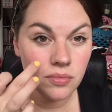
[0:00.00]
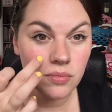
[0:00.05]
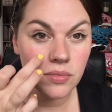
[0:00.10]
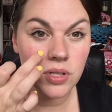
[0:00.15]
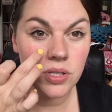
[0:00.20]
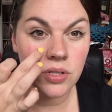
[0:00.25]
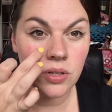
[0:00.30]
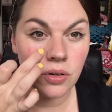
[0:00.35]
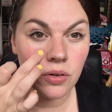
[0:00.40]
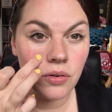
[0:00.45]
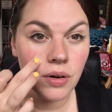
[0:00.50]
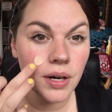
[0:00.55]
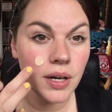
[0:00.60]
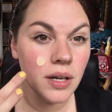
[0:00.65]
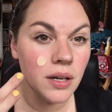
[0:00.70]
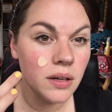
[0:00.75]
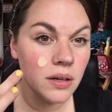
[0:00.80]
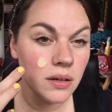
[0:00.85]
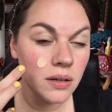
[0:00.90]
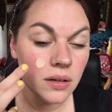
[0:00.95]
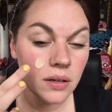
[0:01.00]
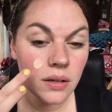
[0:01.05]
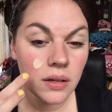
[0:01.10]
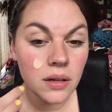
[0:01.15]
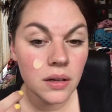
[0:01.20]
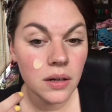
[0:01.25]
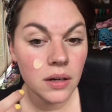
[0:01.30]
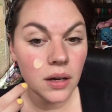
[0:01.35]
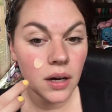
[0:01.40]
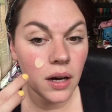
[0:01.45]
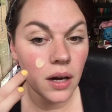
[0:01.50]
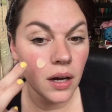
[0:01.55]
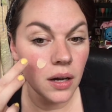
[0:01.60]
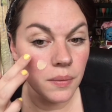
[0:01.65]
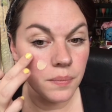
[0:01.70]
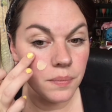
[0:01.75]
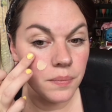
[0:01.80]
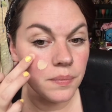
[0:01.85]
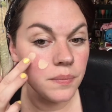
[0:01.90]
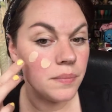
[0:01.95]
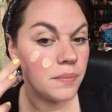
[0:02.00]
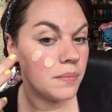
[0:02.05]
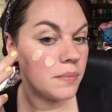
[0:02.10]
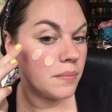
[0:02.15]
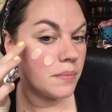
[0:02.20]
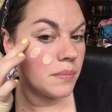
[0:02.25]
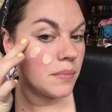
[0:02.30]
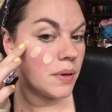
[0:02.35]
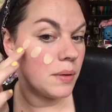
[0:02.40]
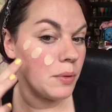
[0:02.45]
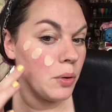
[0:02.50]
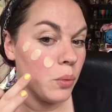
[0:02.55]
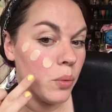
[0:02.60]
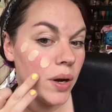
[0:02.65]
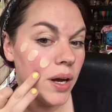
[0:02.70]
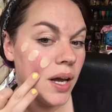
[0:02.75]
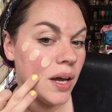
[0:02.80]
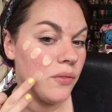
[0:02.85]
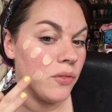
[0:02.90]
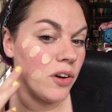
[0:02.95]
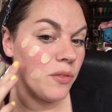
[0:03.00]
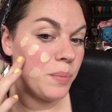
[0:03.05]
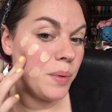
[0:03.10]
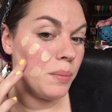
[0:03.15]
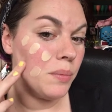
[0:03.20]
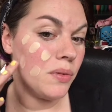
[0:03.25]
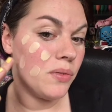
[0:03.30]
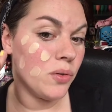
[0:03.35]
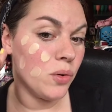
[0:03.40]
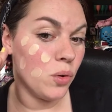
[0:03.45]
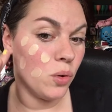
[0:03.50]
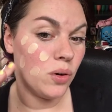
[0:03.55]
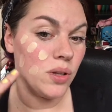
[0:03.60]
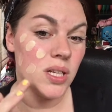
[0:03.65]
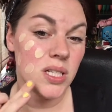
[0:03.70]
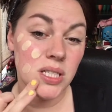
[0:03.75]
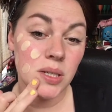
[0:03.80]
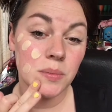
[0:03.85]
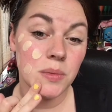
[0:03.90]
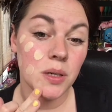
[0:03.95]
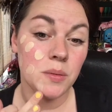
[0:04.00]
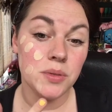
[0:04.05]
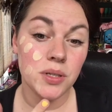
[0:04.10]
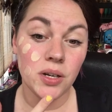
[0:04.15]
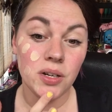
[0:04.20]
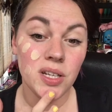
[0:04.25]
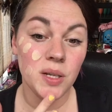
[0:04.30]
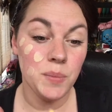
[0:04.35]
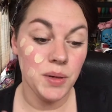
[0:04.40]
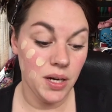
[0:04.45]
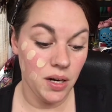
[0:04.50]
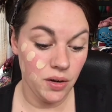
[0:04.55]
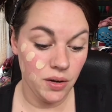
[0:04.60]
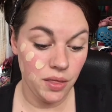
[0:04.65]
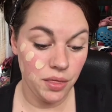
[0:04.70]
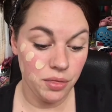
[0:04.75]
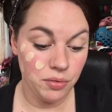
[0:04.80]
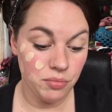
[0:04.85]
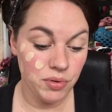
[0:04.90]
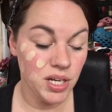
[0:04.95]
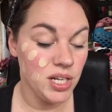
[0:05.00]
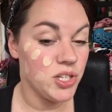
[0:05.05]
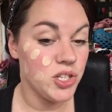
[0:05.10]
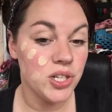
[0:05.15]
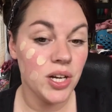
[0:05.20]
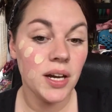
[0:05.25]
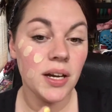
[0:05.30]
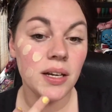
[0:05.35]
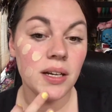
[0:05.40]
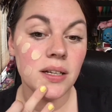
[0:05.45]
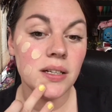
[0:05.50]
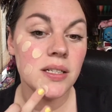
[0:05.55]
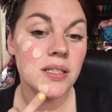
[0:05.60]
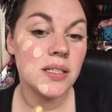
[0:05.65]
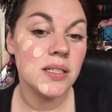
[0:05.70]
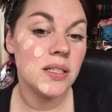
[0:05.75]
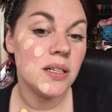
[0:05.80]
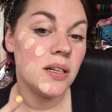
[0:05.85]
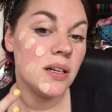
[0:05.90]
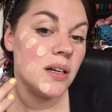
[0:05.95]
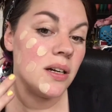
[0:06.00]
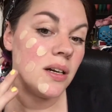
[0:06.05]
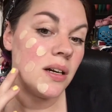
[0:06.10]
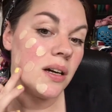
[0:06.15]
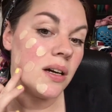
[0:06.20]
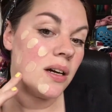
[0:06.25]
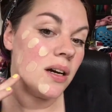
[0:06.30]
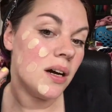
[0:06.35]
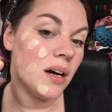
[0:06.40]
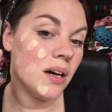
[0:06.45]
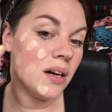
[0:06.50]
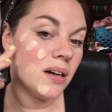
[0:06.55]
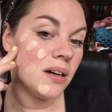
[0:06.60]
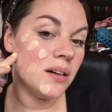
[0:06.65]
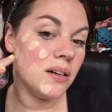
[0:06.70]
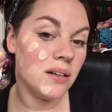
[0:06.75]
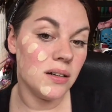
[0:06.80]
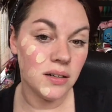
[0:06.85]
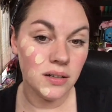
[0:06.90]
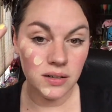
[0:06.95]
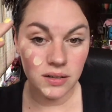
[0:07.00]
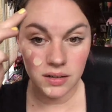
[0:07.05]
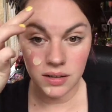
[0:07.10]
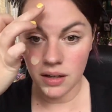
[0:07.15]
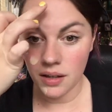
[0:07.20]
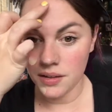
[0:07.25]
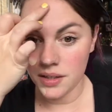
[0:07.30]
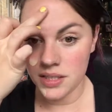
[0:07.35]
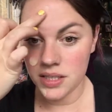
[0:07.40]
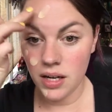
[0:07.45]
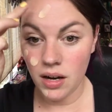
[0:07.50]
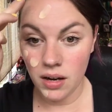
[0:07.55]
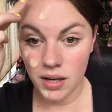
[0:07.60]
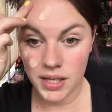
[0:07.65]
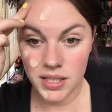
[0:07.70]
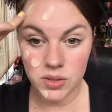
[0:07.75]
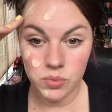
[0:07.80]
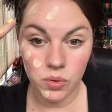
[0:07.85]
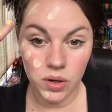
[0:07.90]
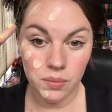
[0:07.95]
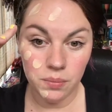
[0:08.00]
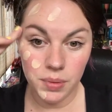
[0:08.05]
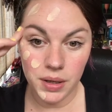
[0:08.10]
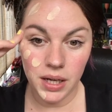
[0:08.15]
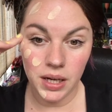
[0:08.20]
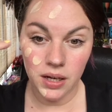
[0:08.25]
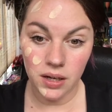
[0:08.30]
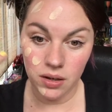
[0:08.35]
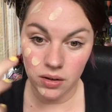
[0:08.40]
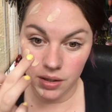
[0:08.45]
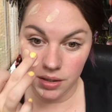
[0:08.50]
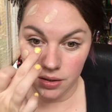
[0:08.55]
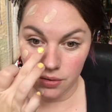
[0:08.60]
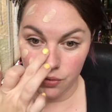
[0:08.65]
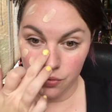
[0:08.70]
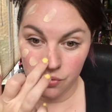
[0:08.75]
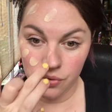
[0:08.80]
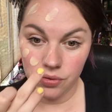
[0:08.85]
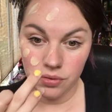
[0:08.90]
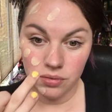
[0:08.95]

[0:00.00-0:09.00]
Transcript: it's not great. But wherever I've been before, there's sometimes only been like three shades, and like the darkest one being kind of